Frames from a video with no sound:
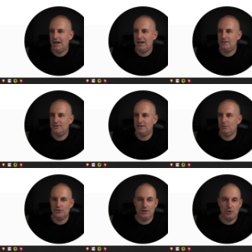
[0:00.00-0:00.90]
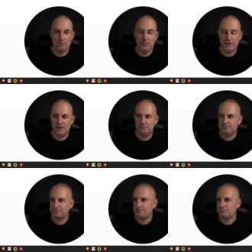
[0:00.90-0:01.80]
and it wasn't a problem anyway.
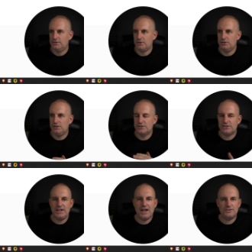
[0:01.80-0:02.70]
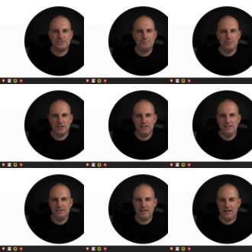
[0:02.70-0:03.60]
So you could see how simple and
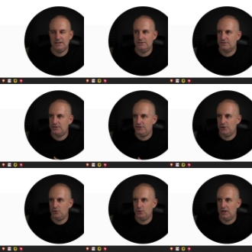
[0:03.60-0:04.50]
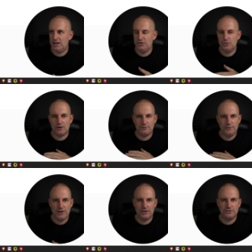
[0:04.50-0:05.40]
easy that is to do, and you are
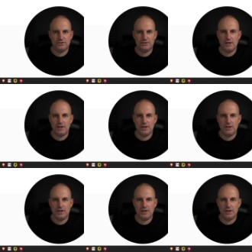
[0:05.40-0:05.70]
finished.